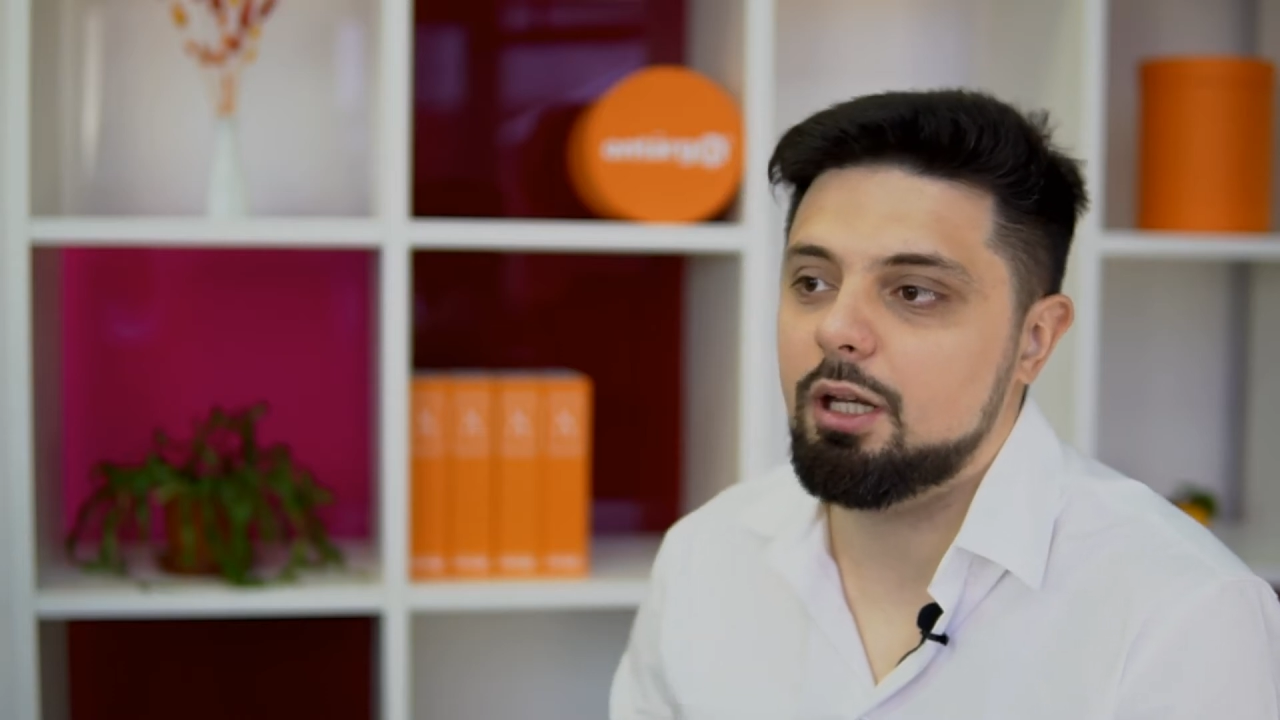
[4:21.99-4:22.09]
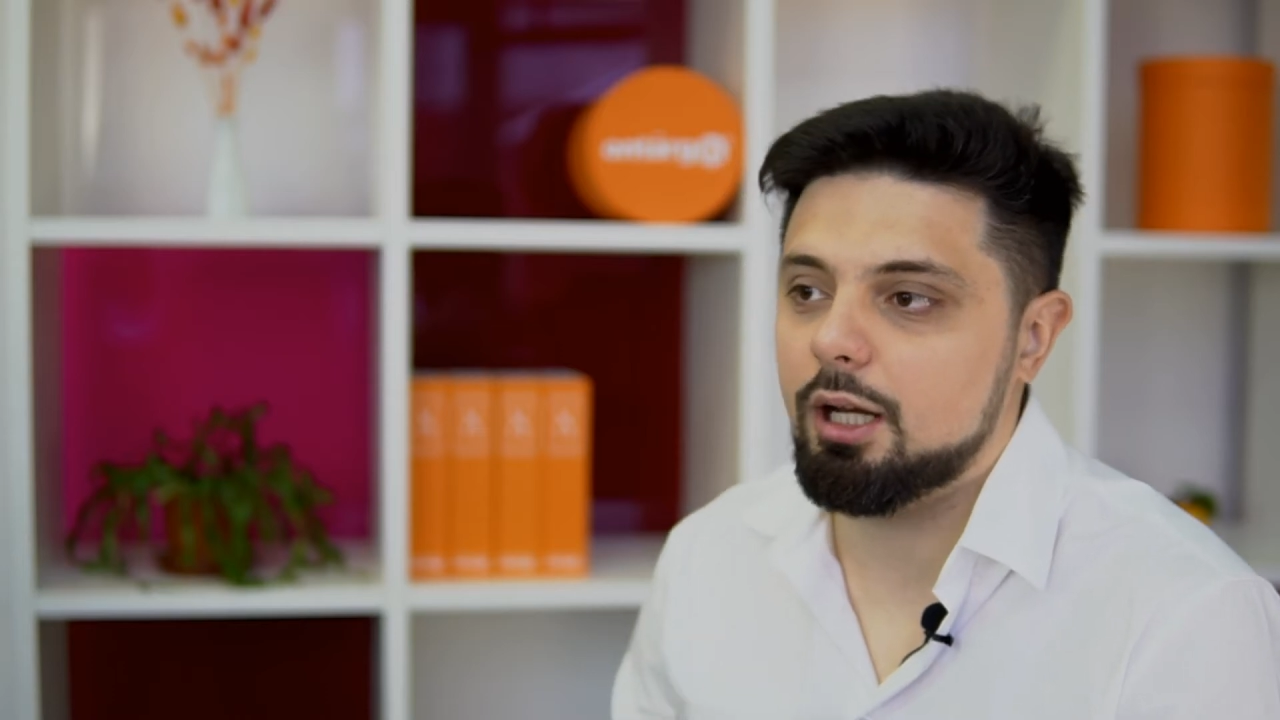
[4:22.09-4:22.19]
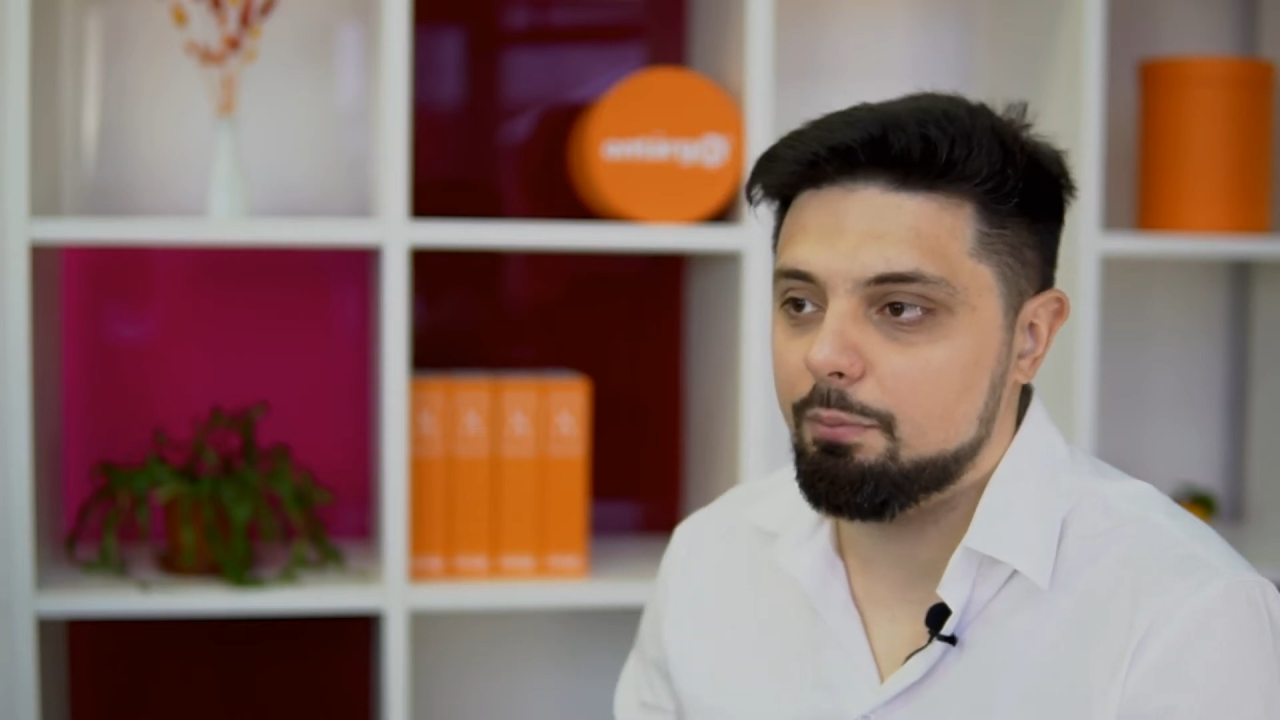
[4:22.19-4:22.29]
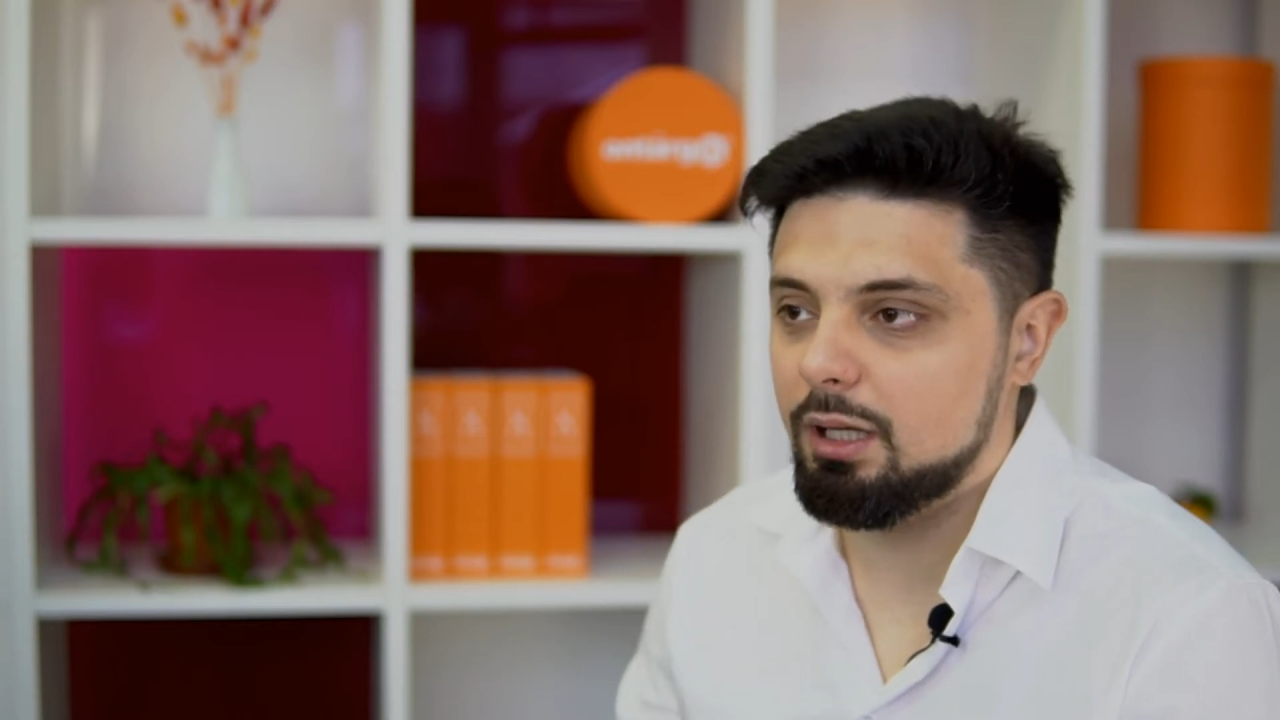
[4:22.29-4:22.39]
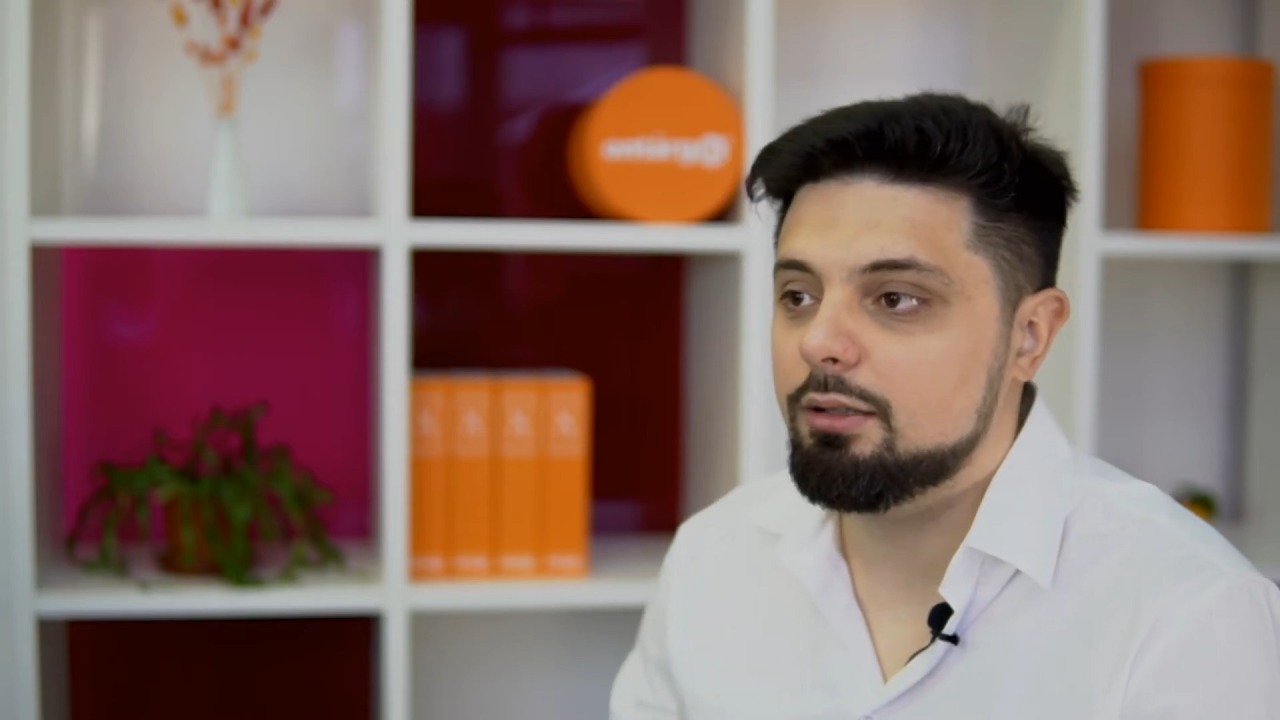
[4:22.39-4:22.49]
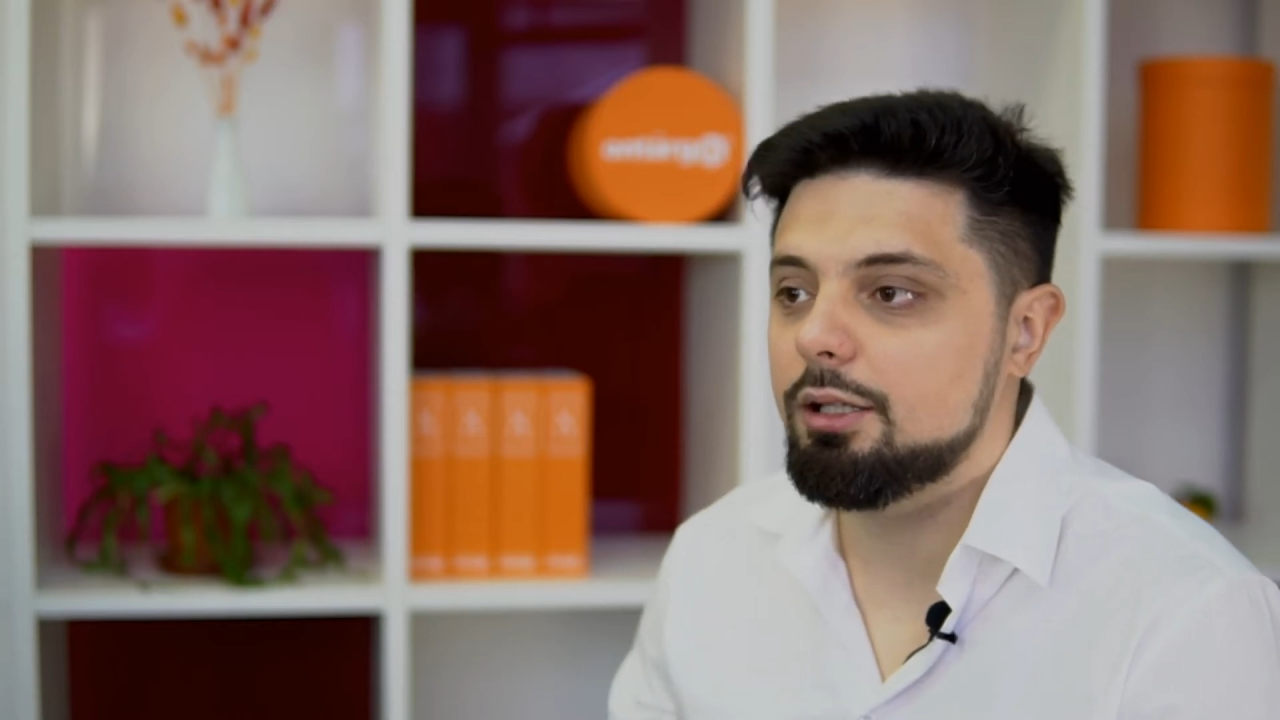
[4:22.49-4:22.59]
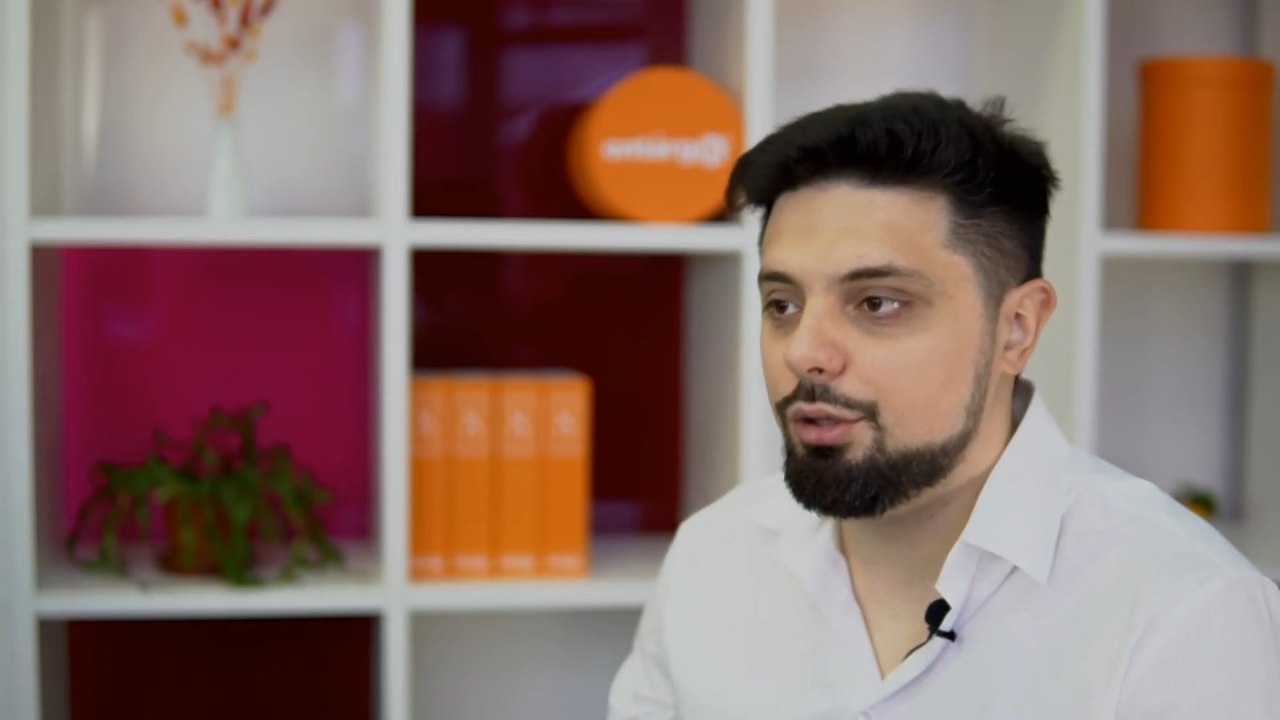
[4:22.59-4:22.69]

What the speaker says: a completely